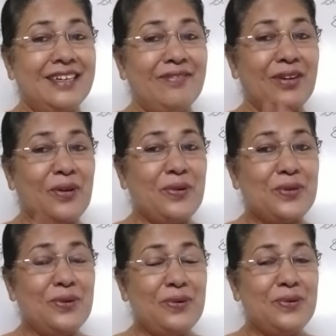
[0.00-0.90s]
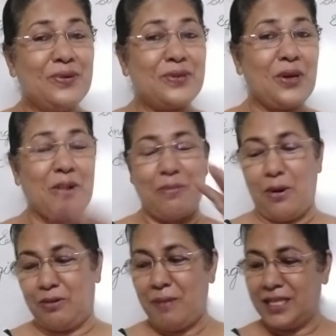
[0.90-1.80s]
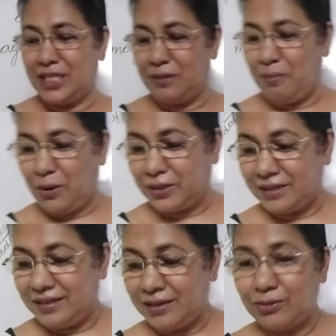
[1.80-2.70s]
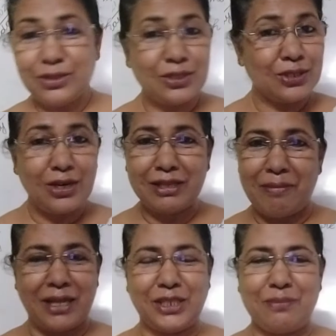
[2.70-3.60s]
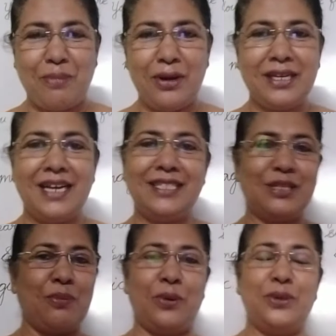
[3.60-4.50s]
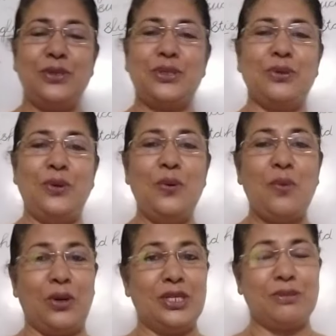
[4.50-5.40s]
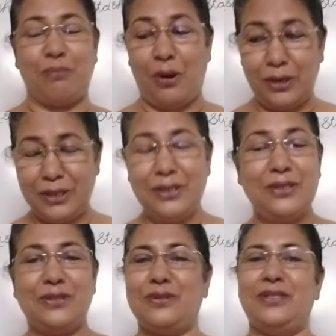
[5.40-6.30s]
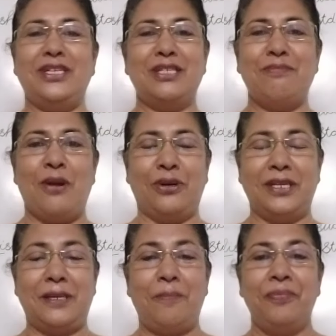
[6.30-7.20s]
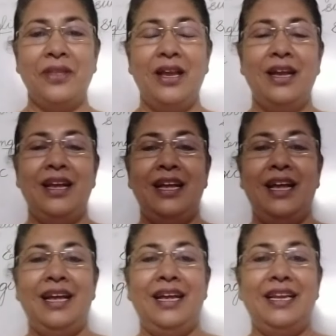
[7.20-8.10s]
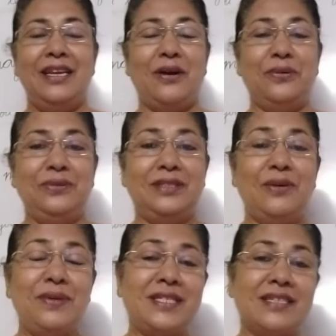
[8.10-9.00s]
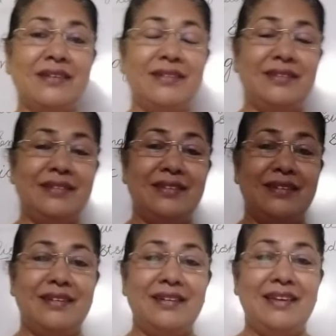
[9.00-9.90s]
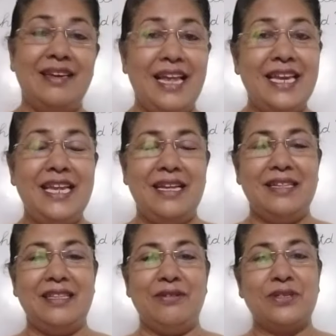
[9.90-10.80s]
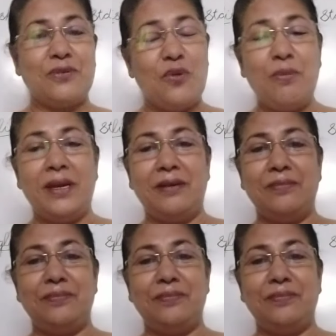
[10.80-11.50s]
we are going to talk about. Magic pot. Now, this is not the magic pot. I just wanted to show you what is pot. So, I just brought it. Now, there was a lady. There was a woman